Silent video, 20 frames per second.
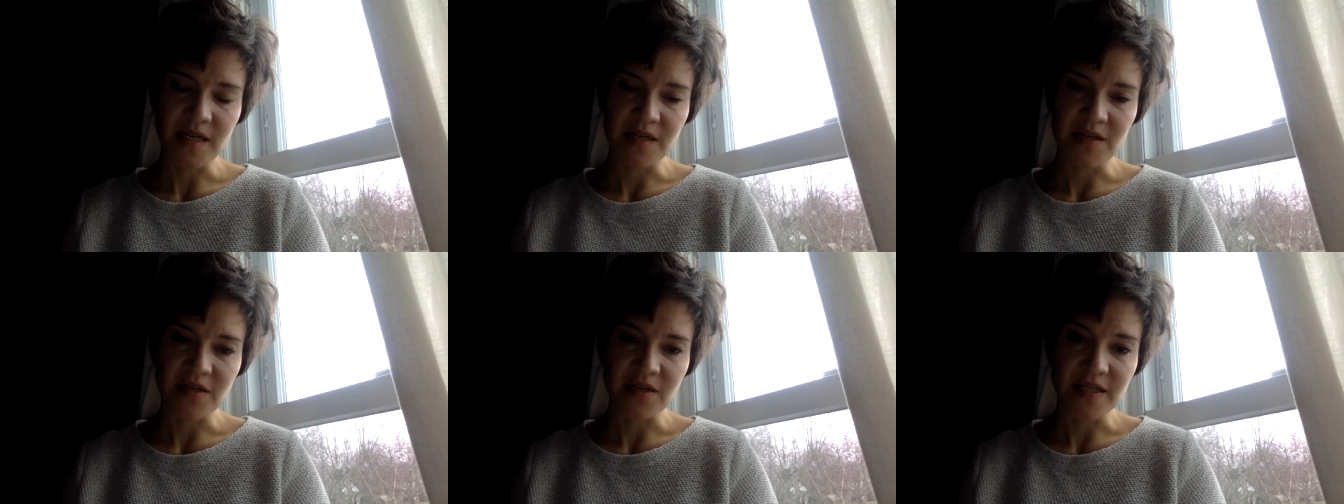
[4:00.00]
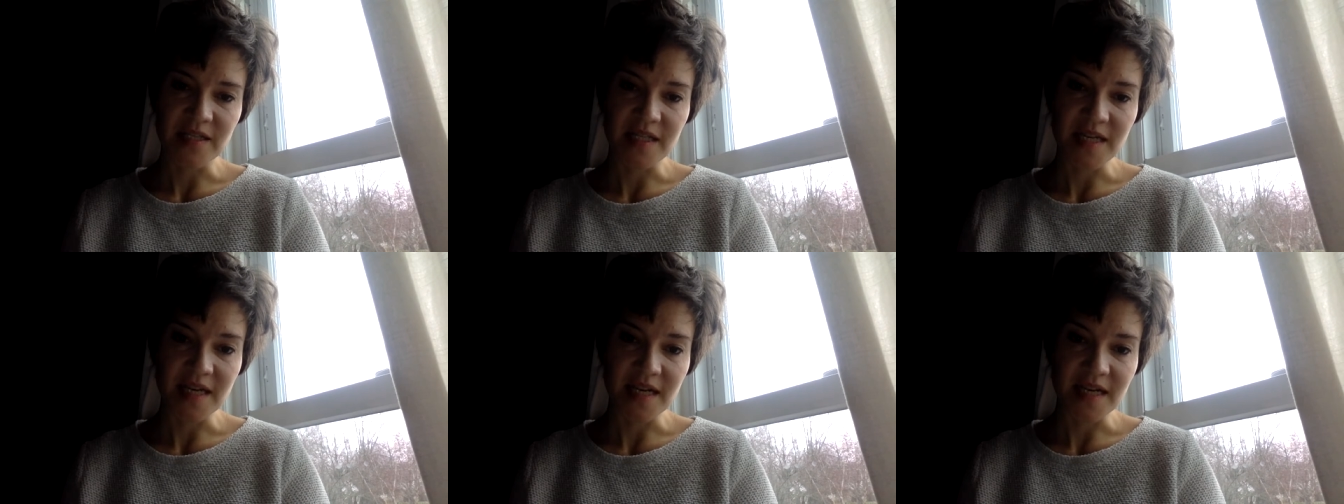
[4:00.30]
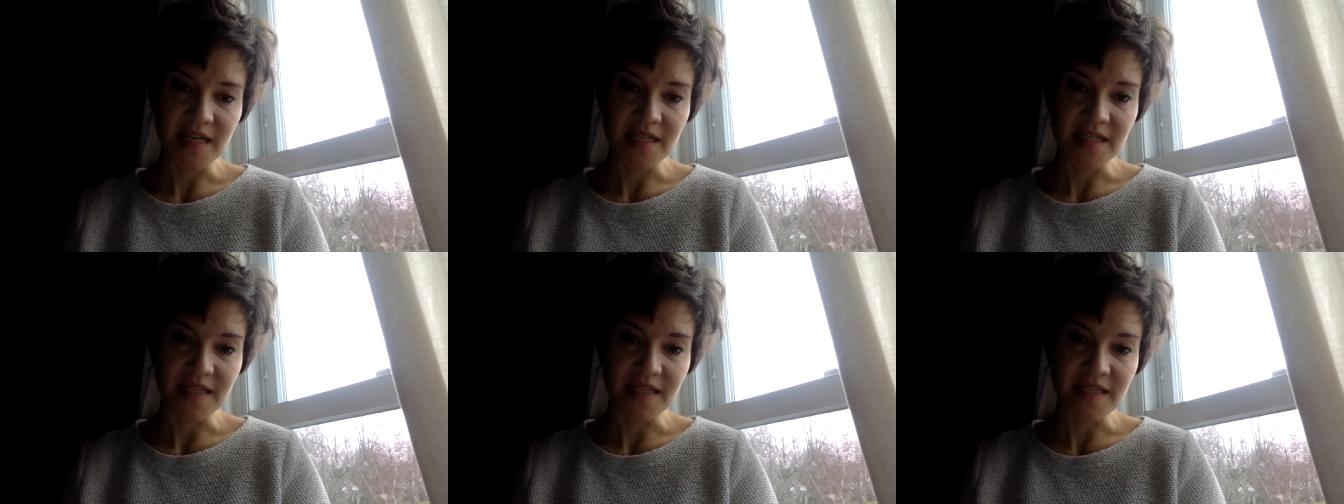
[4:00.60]

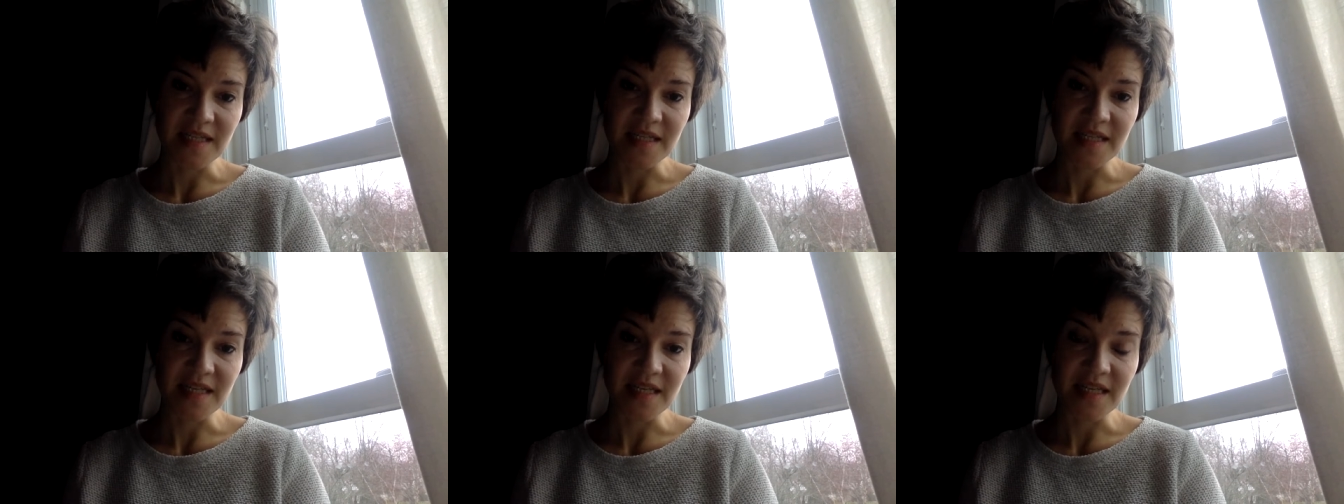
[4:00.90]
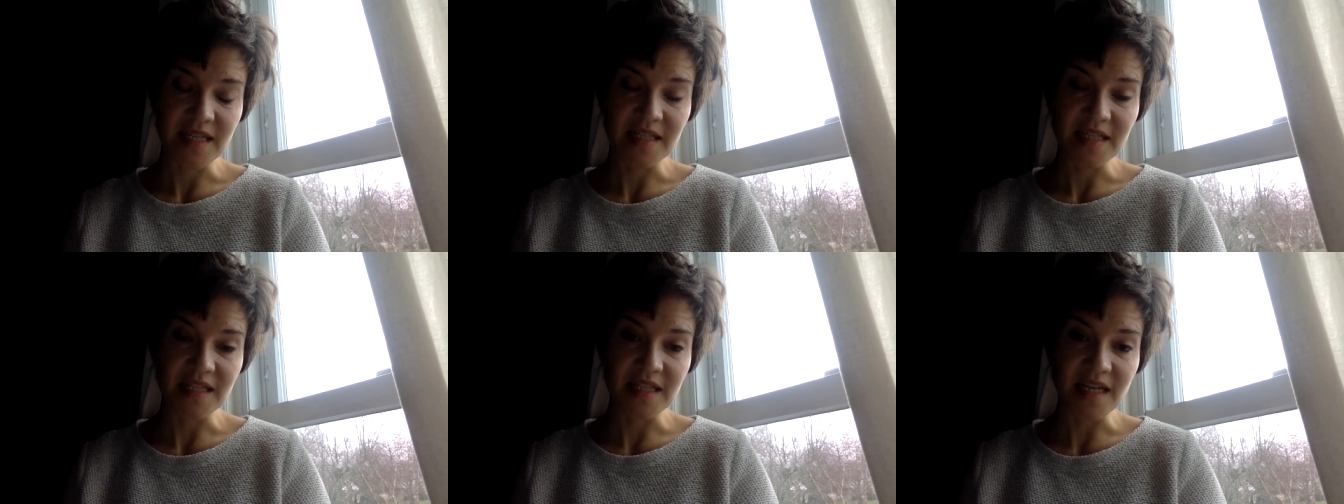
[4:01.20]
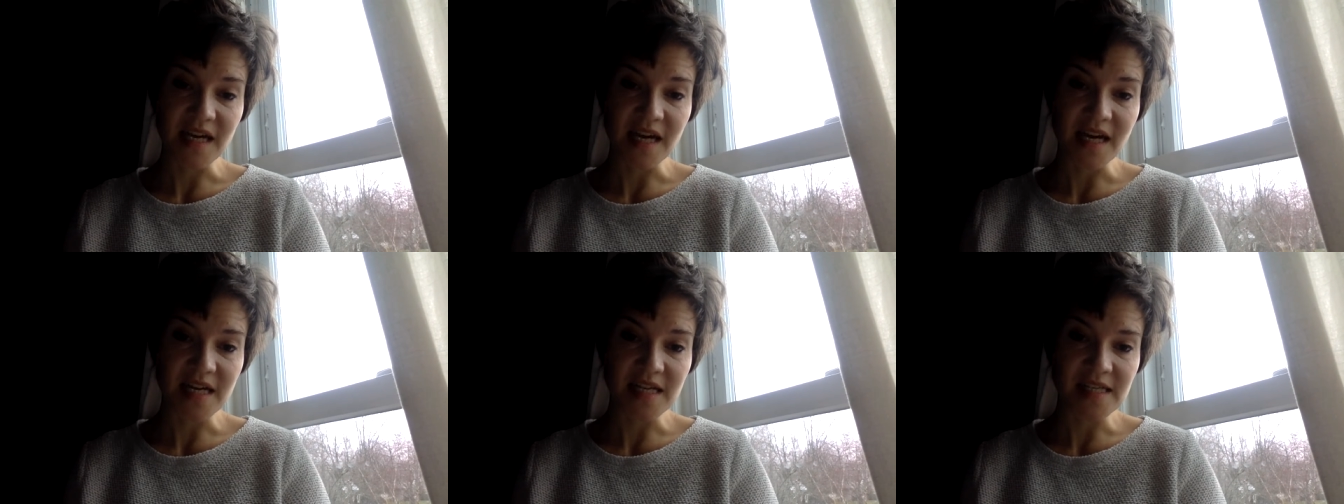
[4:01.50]
understand that
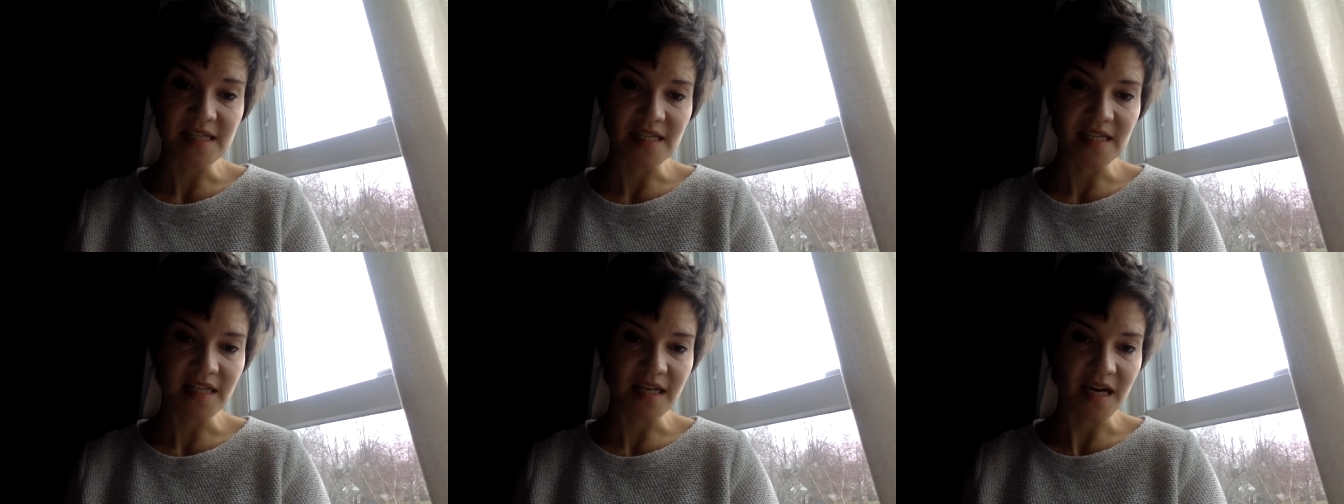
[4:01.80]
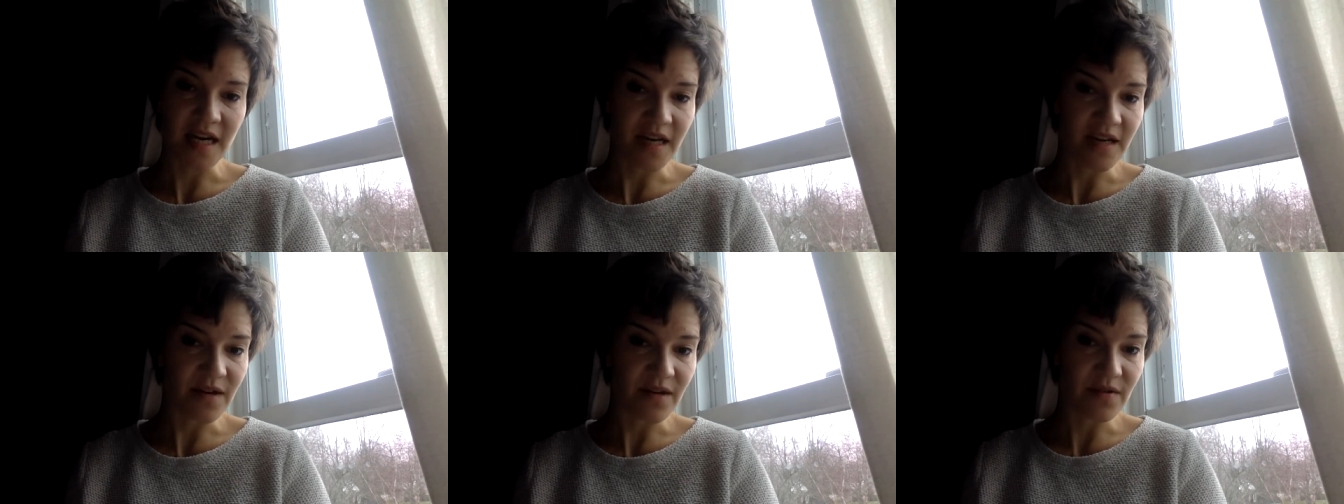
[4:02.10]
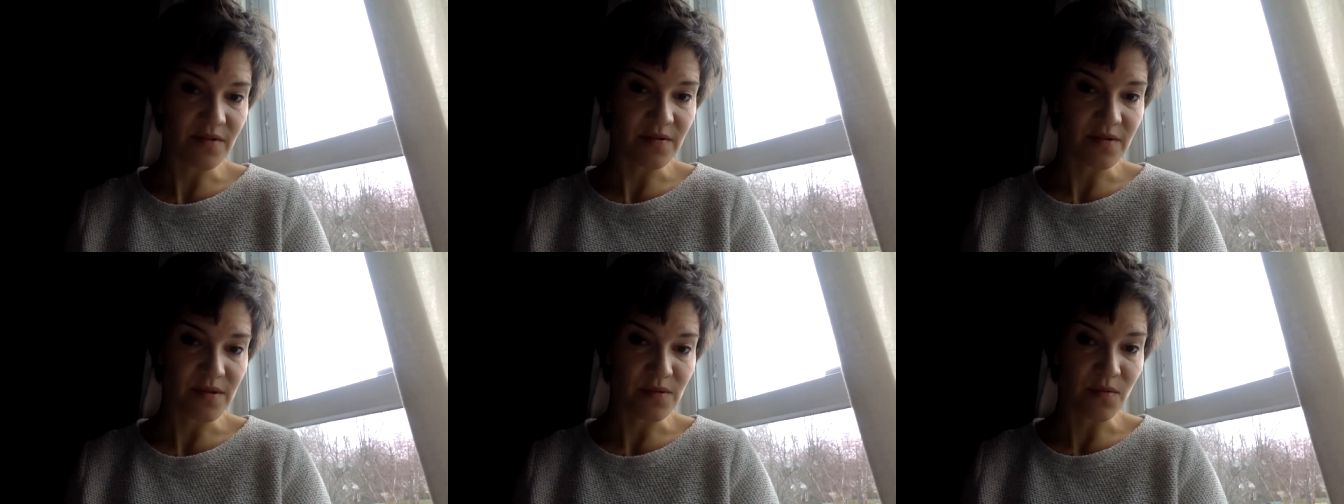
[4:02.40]
God is a God
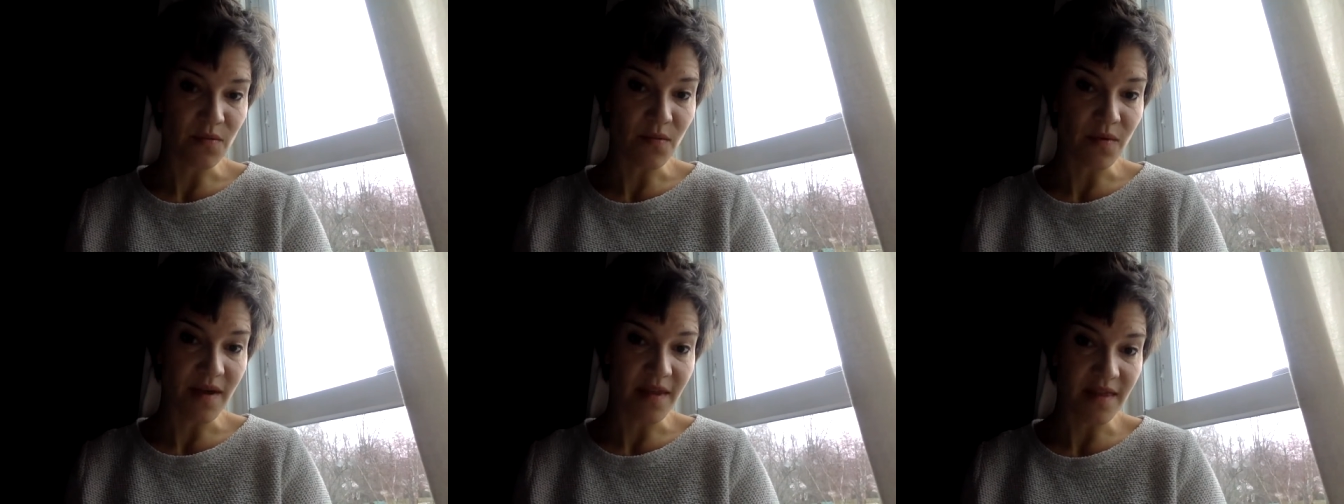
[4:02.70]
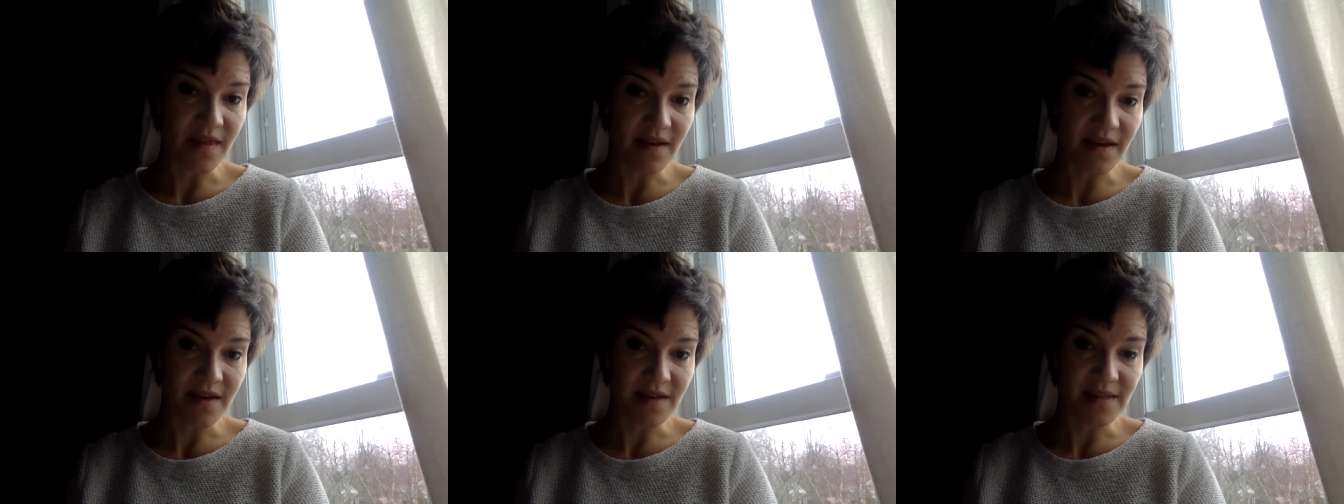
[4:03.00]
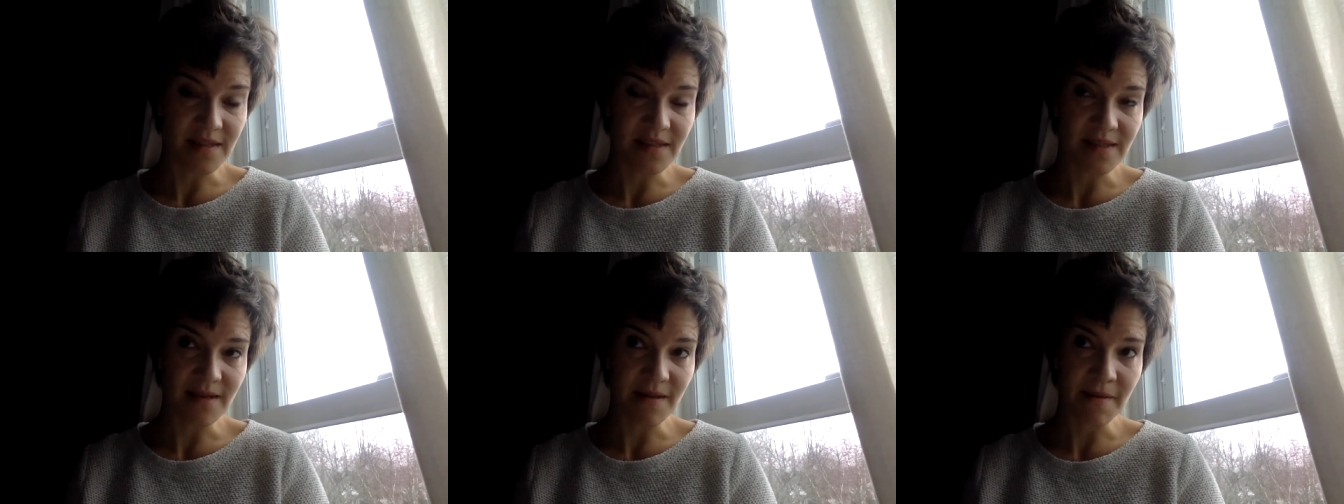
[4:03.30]
who is with
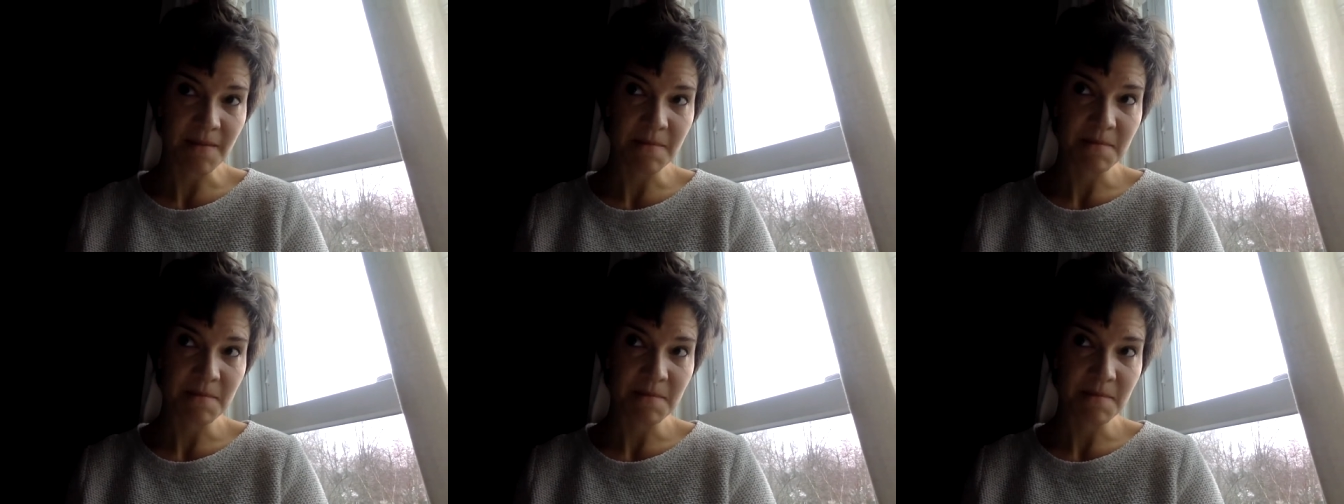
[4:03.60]
us.